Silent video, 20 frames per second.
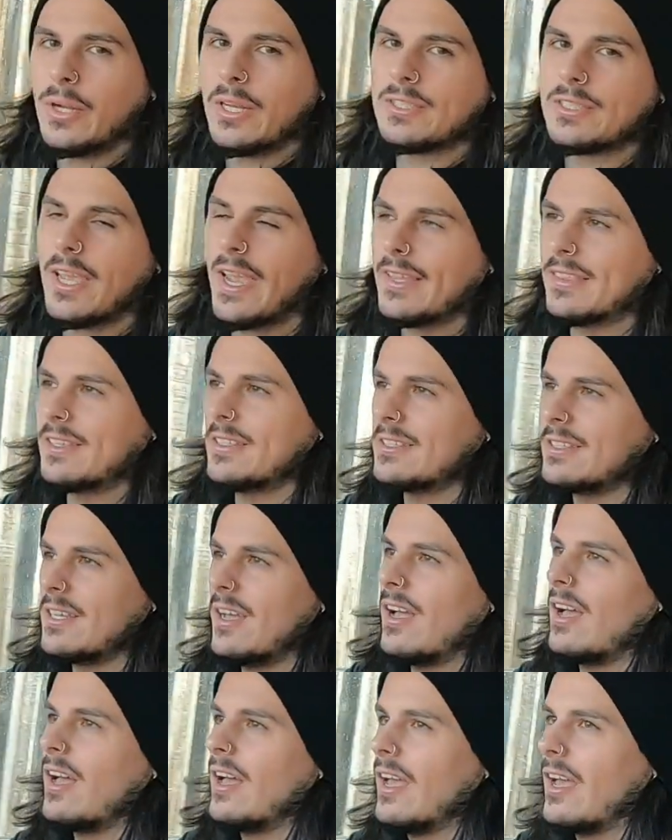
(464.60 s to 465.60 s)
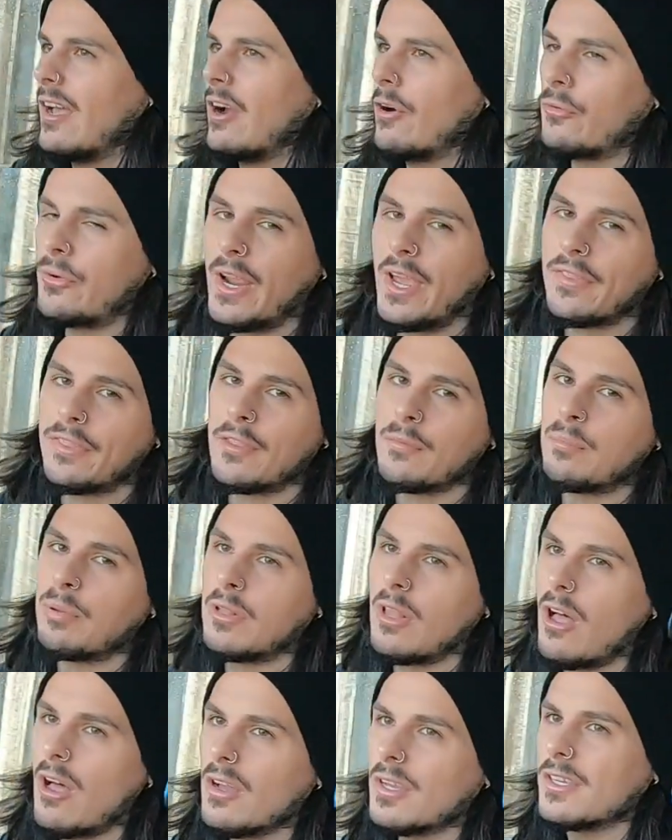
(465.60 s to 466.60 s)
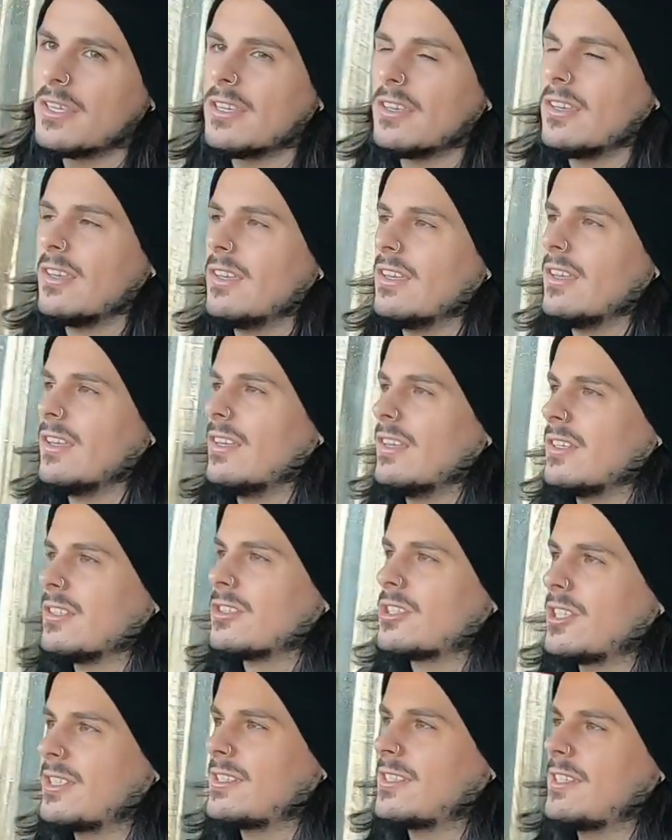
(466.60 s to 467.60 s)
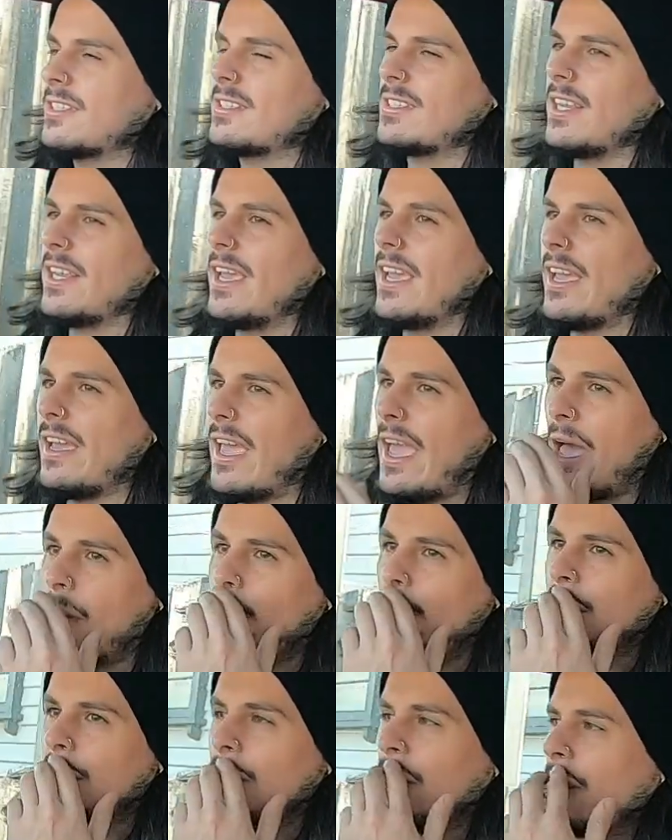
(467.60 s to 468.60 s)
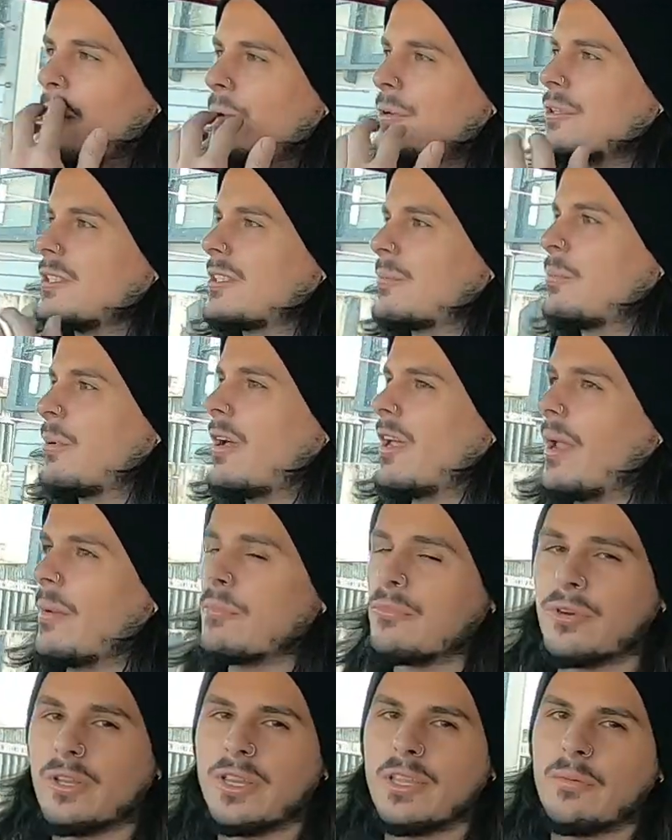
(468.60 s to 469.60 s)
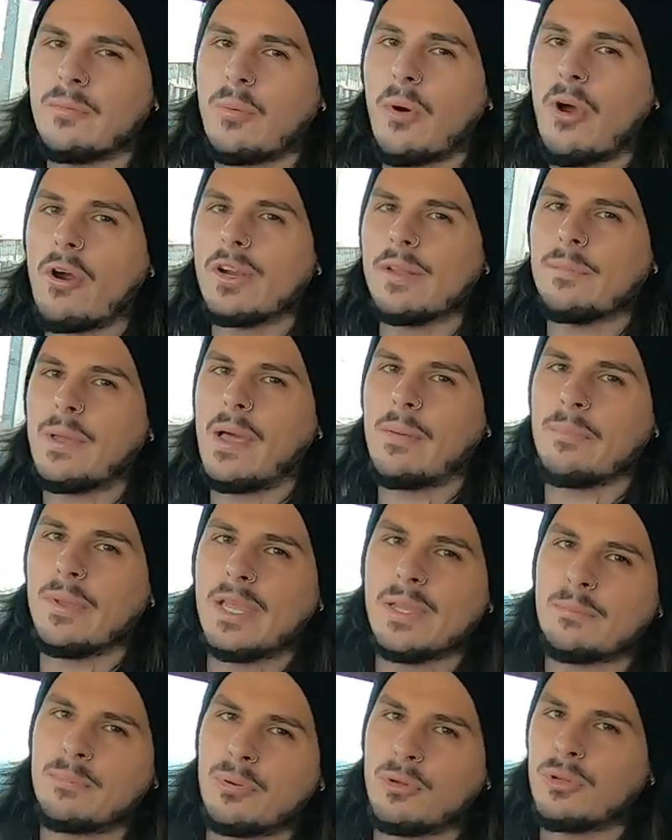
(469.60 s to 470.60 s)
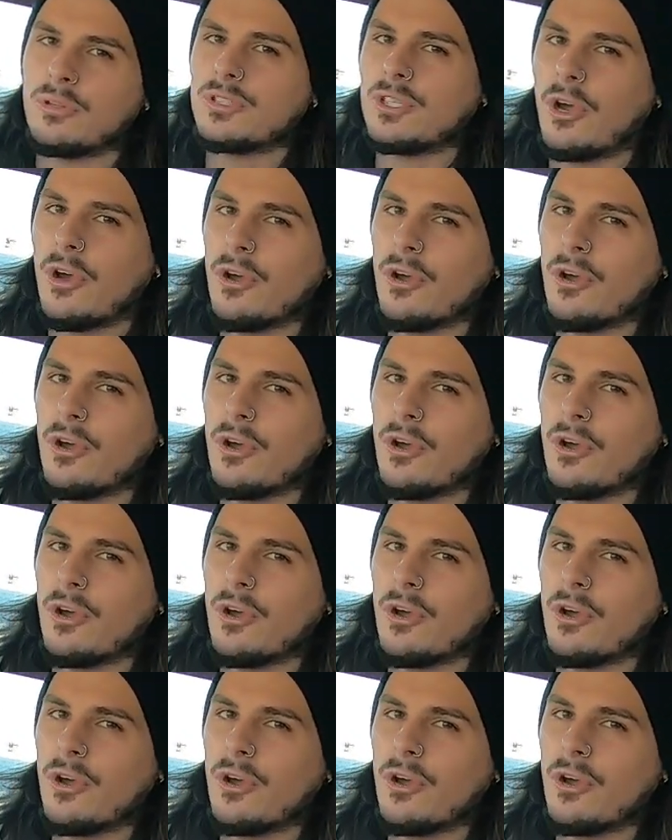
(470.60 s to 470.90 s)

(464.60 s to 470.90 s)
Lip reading: want to take this car around the block just to see how it goes, but I'm really worried about being pulled